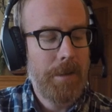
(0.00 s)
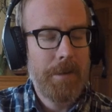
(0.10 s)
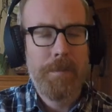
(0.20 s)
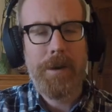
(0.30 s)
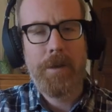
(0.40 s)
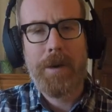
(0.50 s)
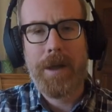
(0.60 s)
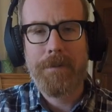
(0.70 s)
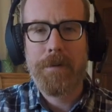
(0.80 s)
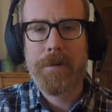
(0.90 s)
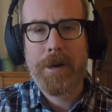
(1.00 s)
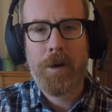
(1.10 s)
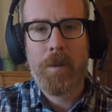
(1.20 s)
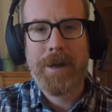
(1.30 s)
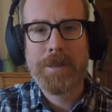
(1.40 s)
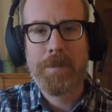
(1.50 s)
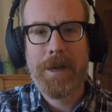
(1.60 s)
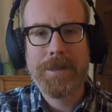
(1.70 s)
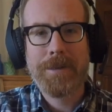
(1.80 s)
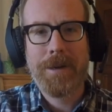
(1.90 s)
By the way, have you figured out why it's a
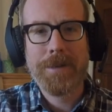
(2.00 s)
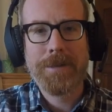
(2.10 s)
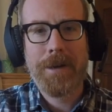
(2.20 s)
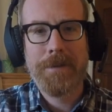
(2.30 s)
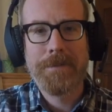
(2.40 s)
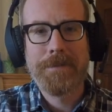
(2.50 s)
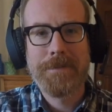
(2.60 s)
pentatonic scale?